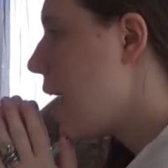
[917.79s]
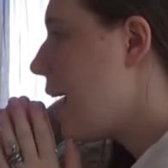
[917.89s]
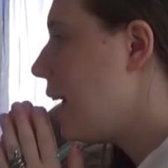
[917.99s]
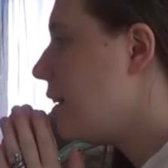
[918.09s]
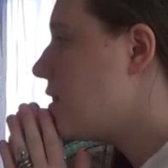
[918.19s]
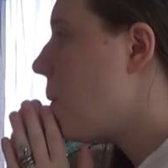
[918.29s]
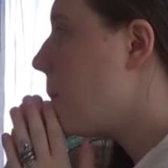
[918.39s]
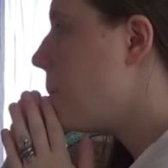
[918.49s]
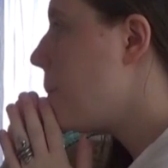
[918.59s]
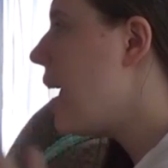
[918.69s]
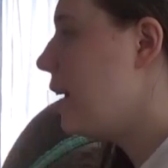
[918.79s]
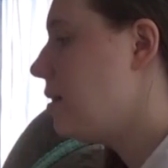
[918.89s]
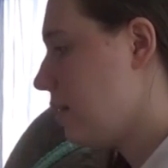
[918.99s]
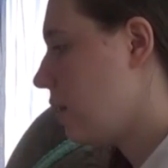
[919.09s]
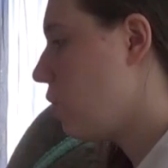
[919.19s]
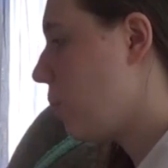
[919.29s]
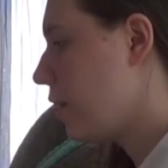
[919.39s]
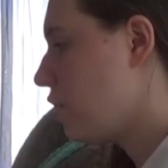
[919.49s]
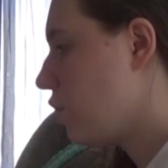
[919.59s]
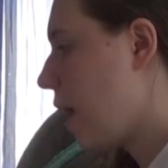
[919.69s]
It is amazing the way
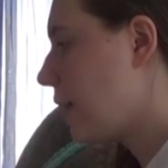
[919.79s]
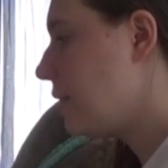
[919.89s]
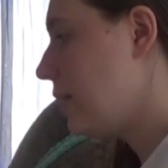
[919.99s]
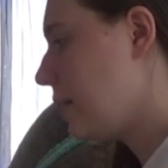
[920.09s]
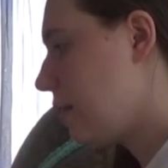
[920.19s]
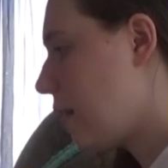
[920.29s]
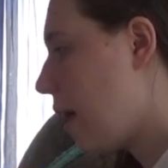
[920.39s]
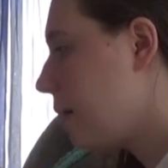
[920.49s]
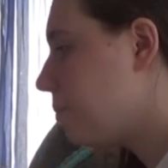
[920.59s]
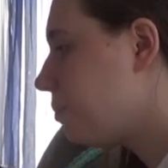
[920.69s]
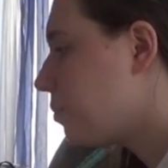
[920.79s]
Degrassi did that.